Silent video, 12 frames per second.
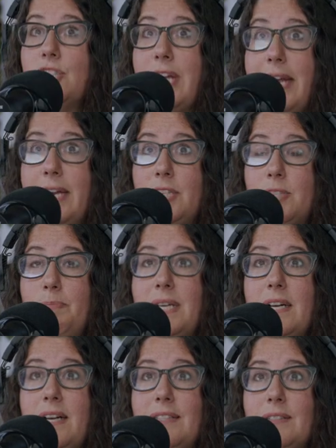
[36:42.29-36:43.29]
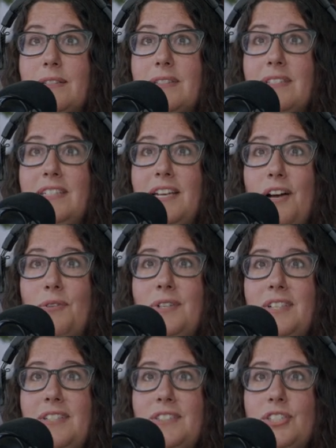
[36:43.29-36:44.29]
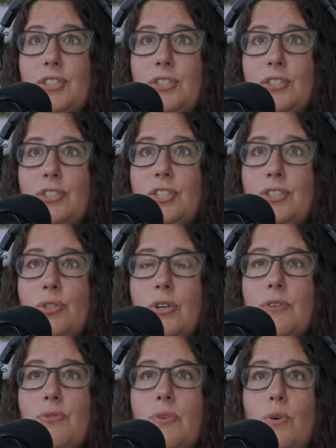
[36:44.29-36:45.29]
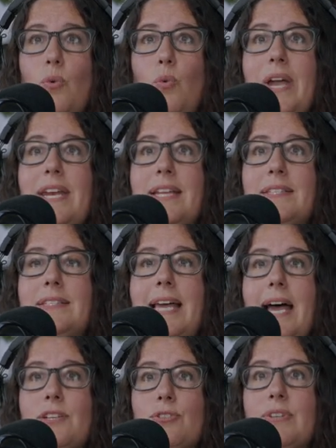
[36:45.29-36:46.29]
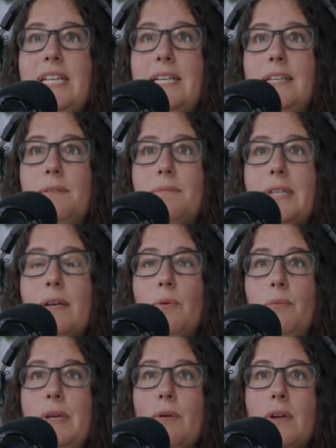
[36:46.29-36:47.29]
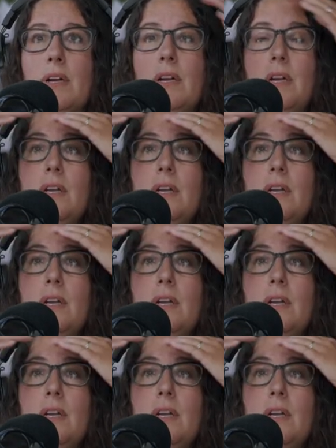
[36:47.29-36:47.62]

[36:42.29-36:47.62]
changed because you know to to sort of witness that dream like when we were